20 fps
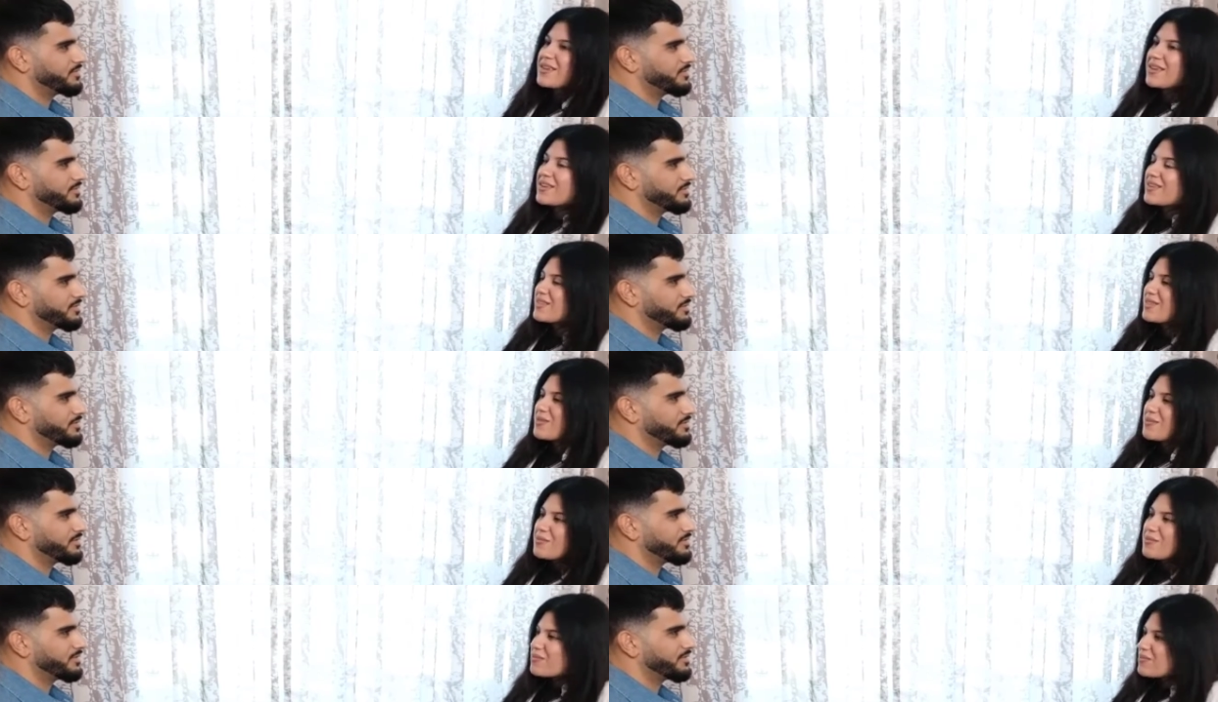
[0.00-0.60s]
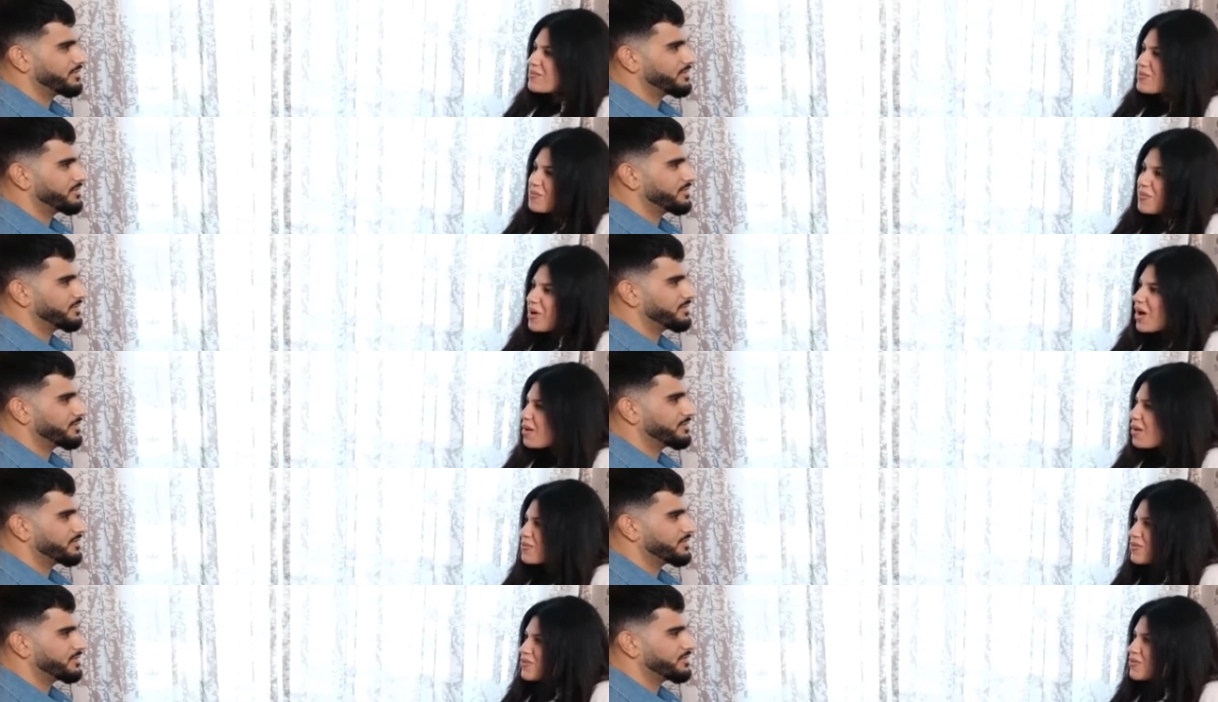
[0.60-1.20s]
Speaker 1: like the
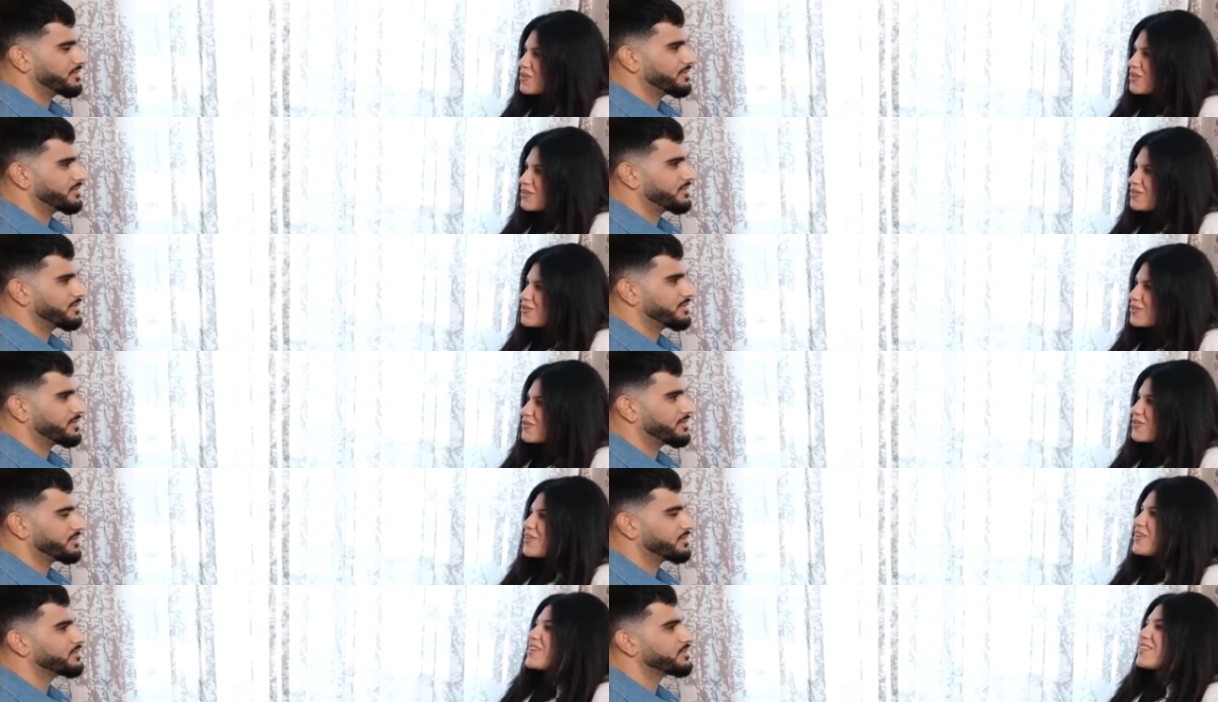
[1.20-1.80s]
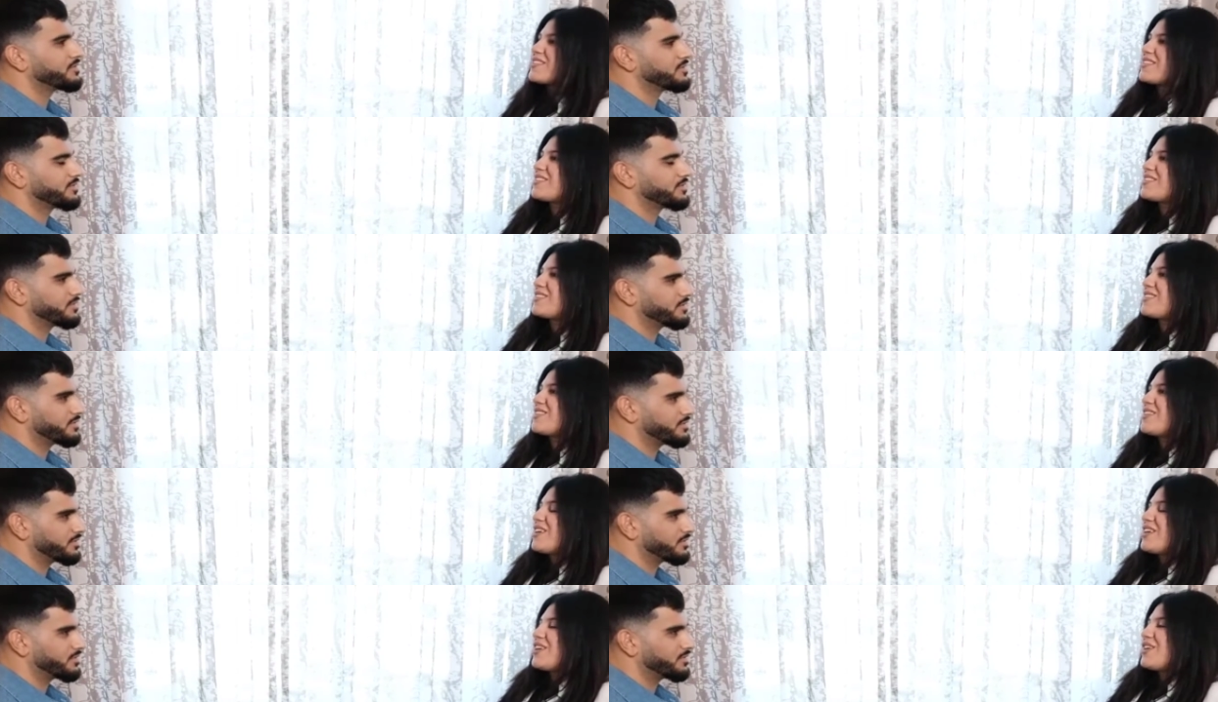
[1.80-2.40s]
mom's really strict,
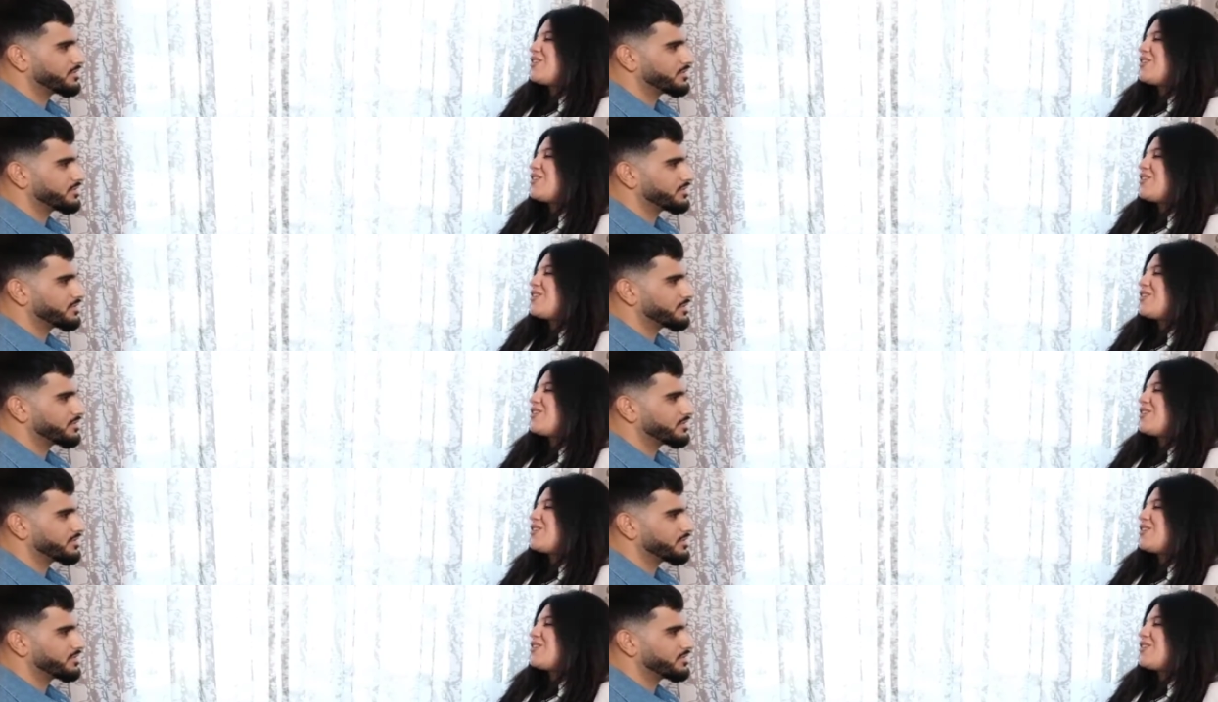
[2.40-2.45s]
and